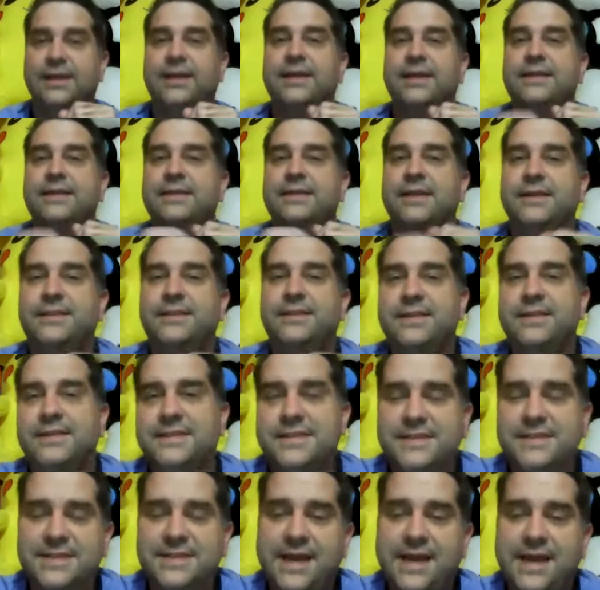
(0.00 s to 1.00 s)
this is
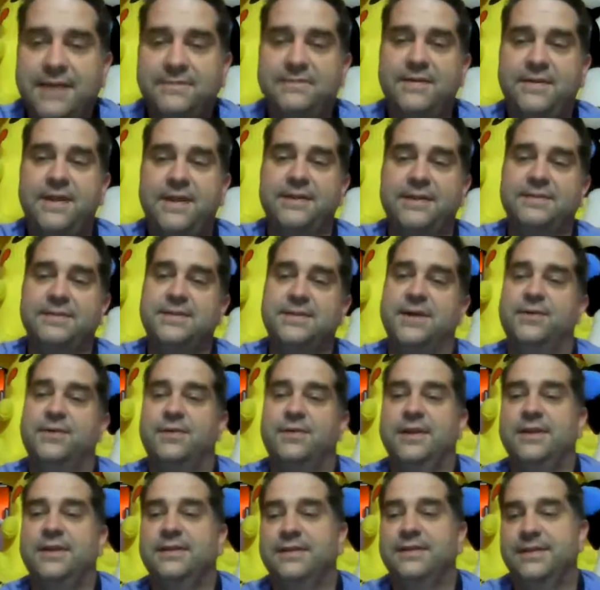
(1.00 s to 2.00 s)
not fair,
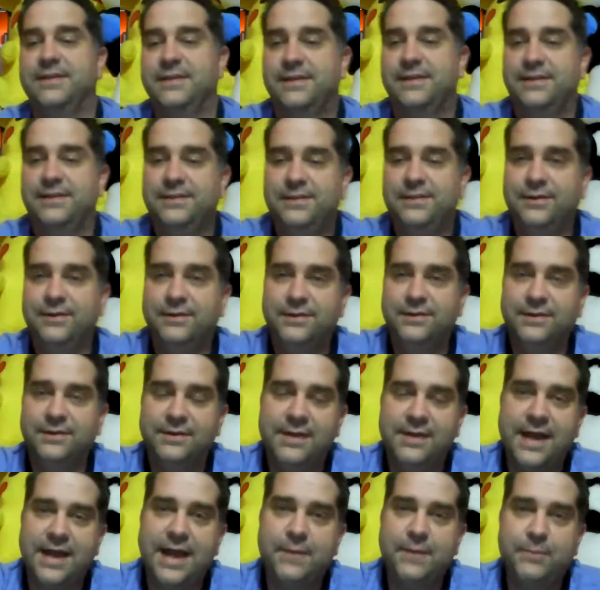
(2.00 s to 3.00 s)
Tony. You're
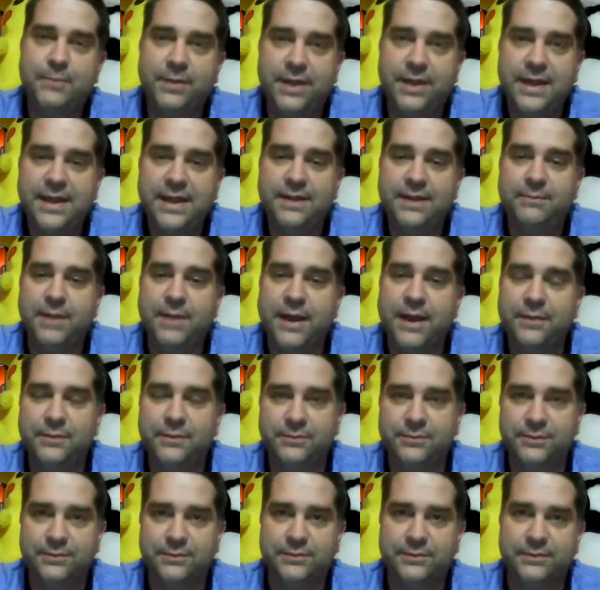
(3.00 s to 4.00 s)
not playing by the
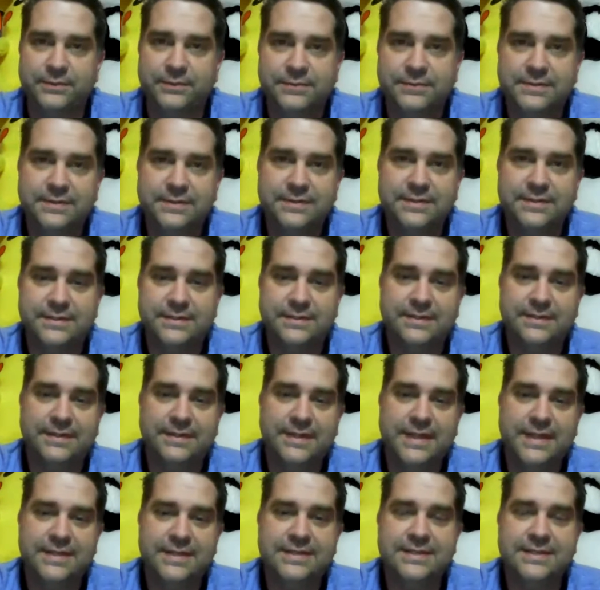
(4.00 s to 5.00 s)
rules.
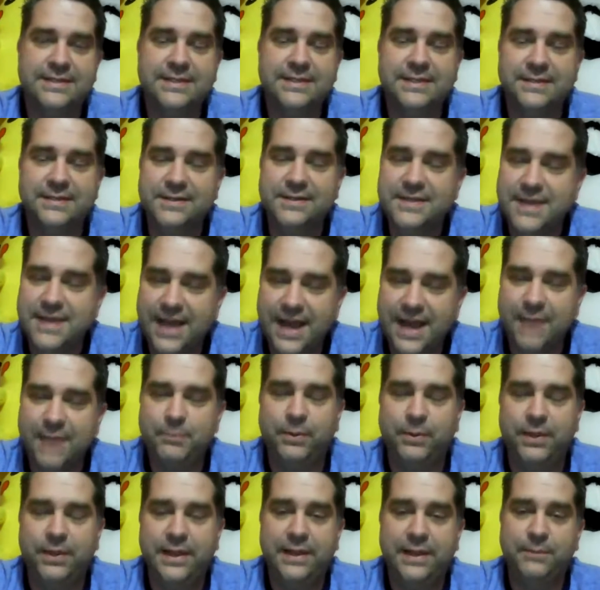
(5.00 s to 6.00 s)
You're not
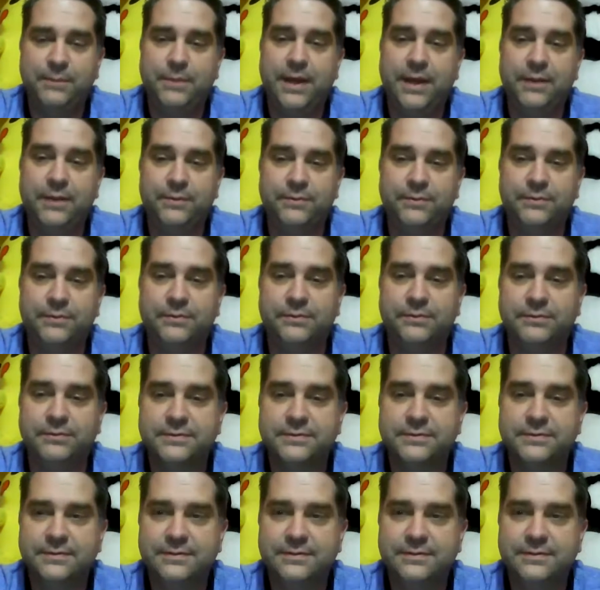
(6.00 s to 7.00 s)
playing by the rules.
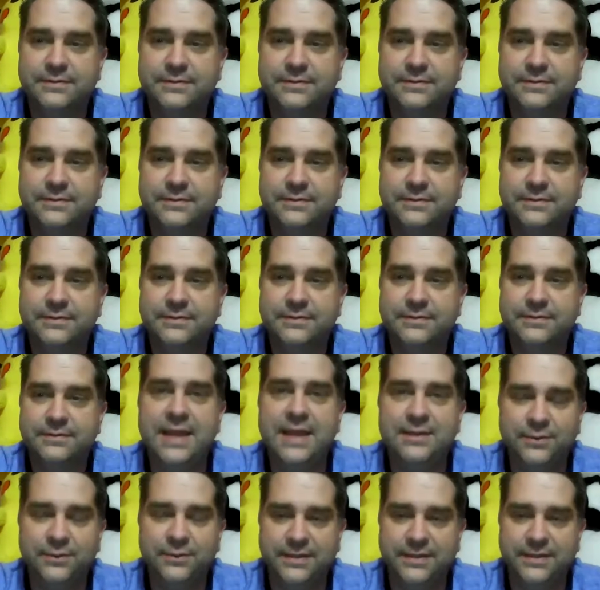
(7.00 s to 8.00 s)
You
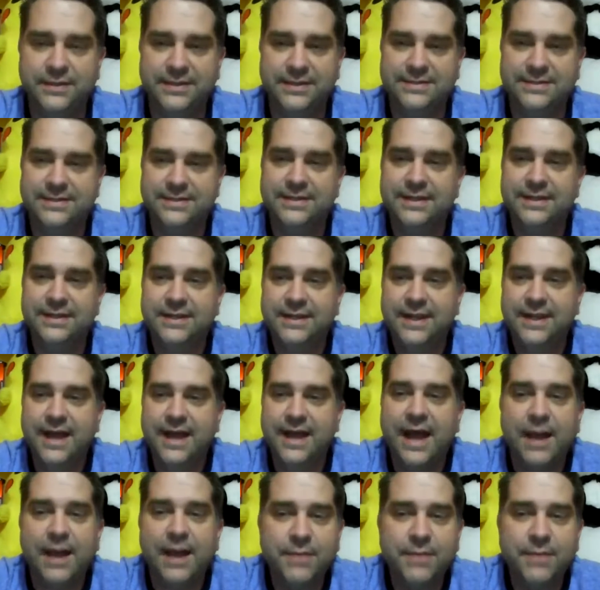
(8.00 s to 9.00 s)
can't do this.
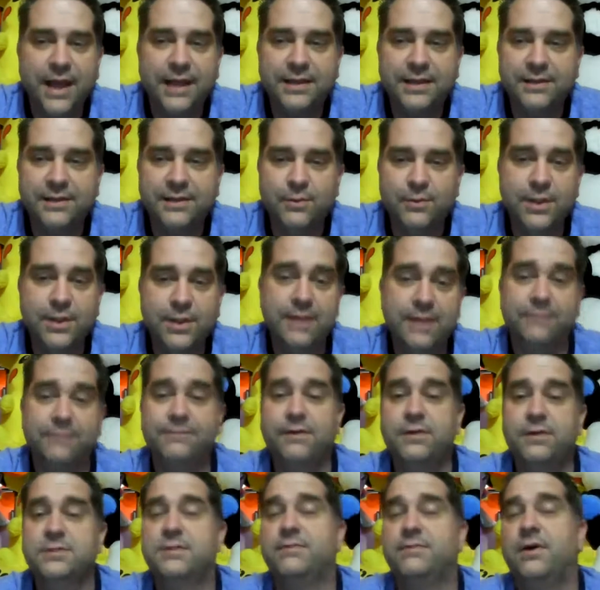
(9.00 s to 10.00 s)
I'm not going to win.
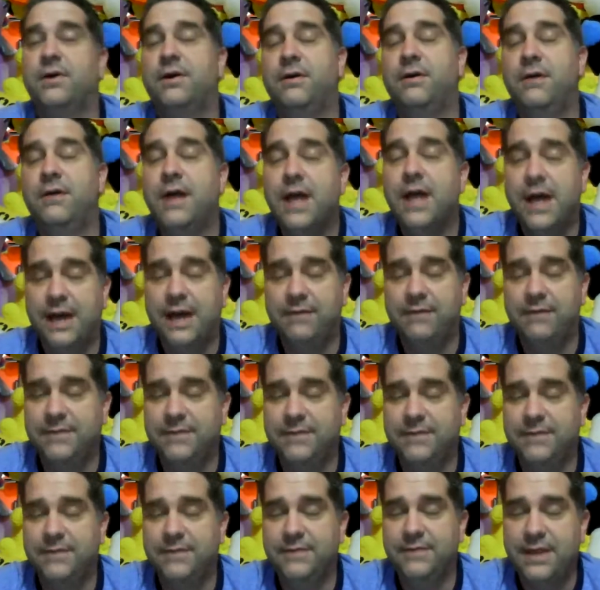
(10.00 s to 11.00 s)
First of all,
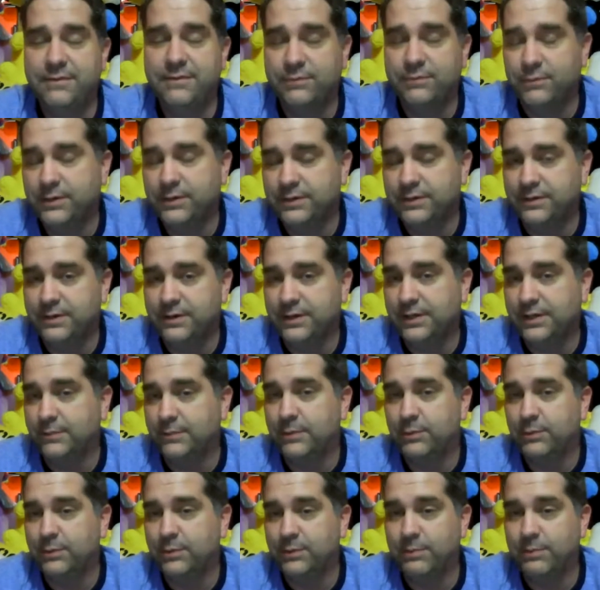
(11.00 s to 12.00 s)
I've never won an argument
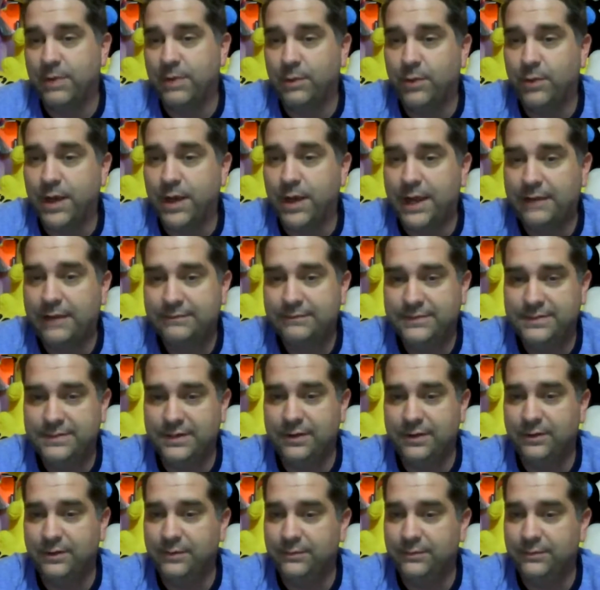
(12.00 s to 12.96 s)
with my wife, so